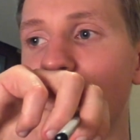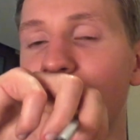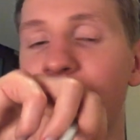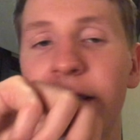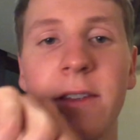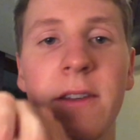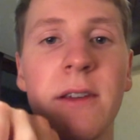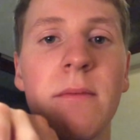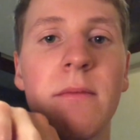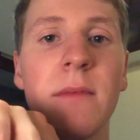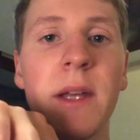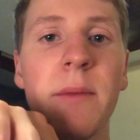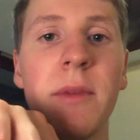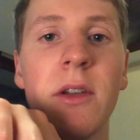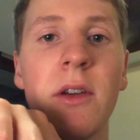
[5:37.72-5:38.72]
That's it.
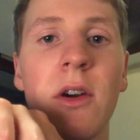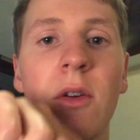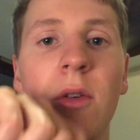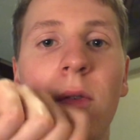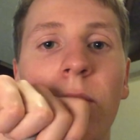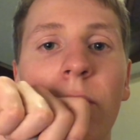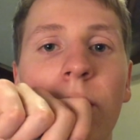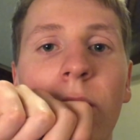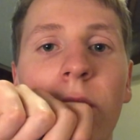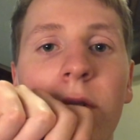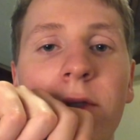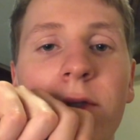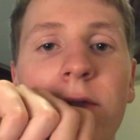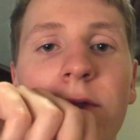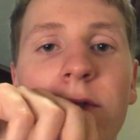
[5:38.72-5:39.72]
Let me know
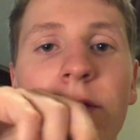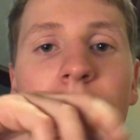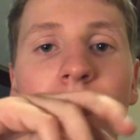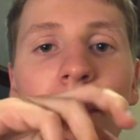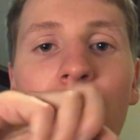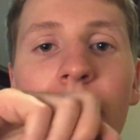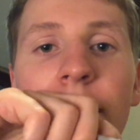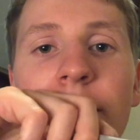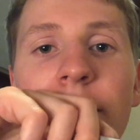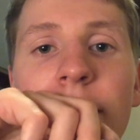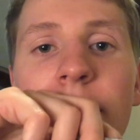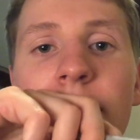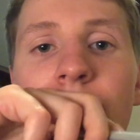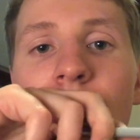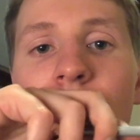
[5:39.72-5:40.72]
what... No,
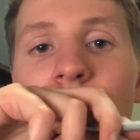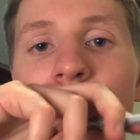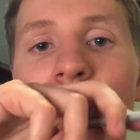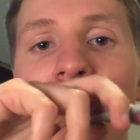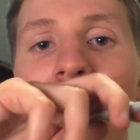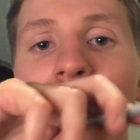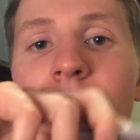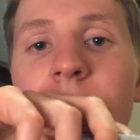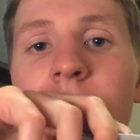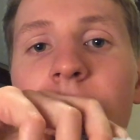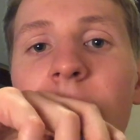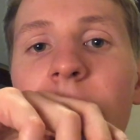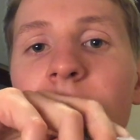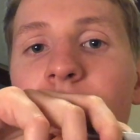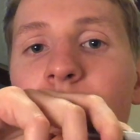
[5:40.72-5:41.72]
actually, I did the
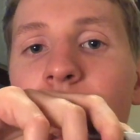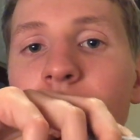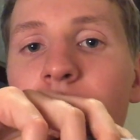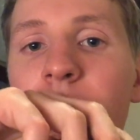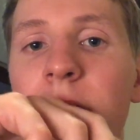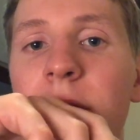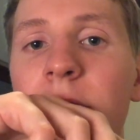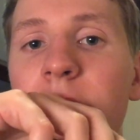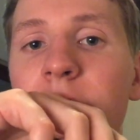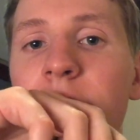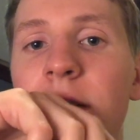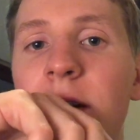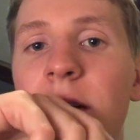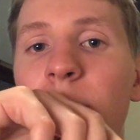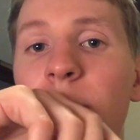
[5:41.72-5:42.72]
ASMR thing
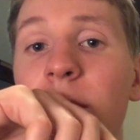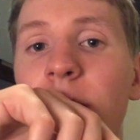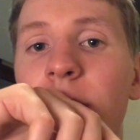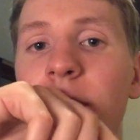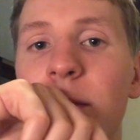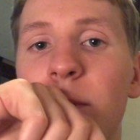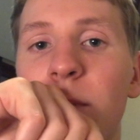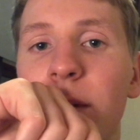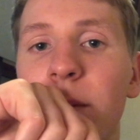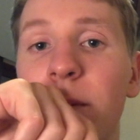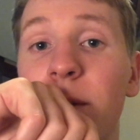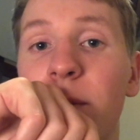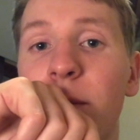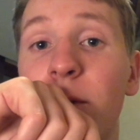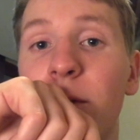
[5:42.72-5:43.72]
yesterday. We're going to
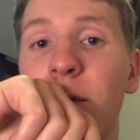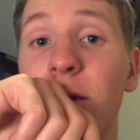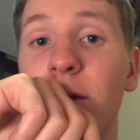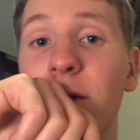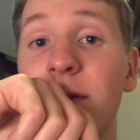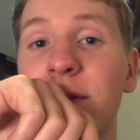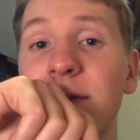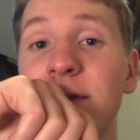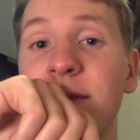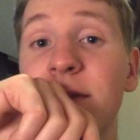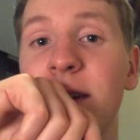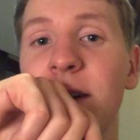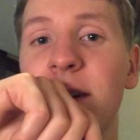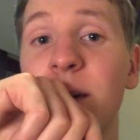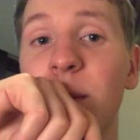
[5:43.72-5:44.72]
implement more
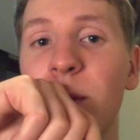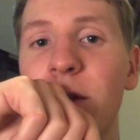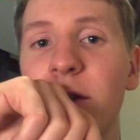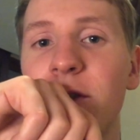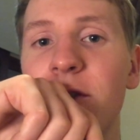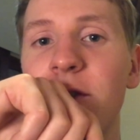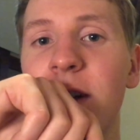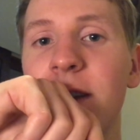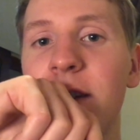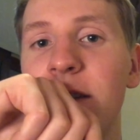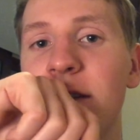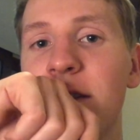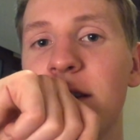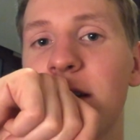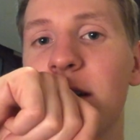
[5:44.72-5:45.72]

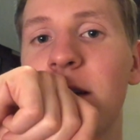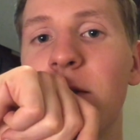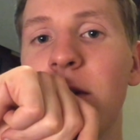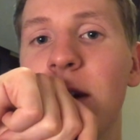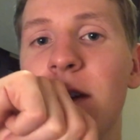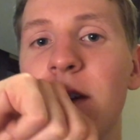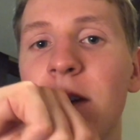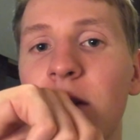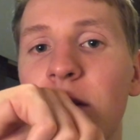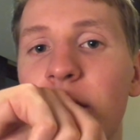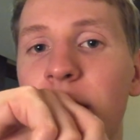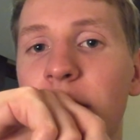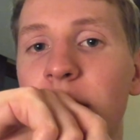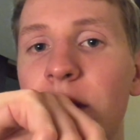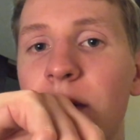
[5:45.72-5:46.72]
trends. Ricky's
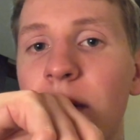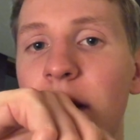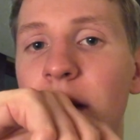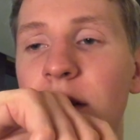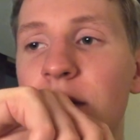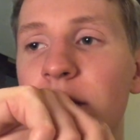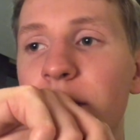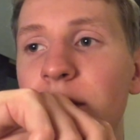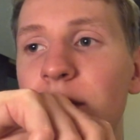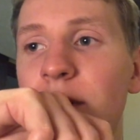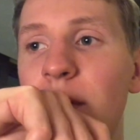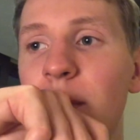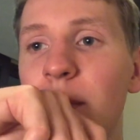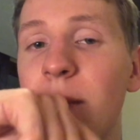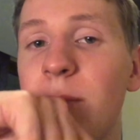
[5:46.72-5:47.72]
looking into that too.
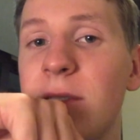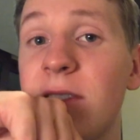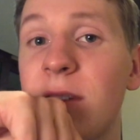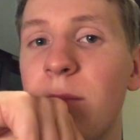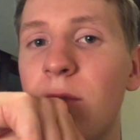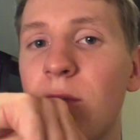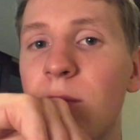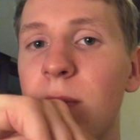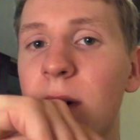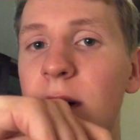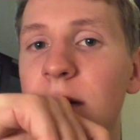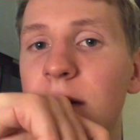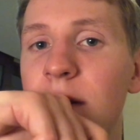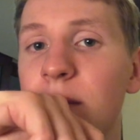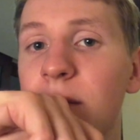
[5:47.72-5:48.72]
Maybe some
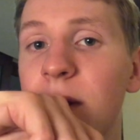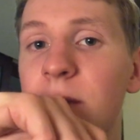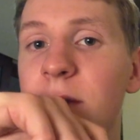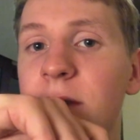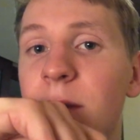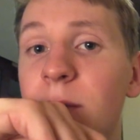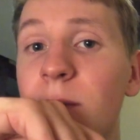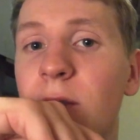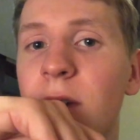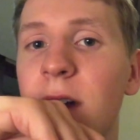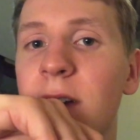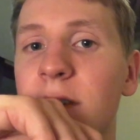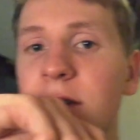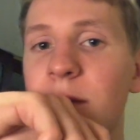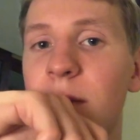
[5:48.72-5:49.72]
mukbang, maybe some more
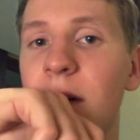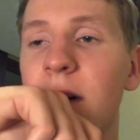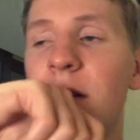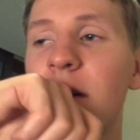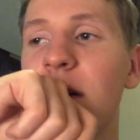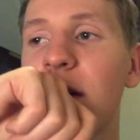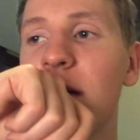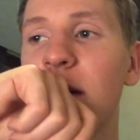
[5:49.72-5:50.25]
ASMR.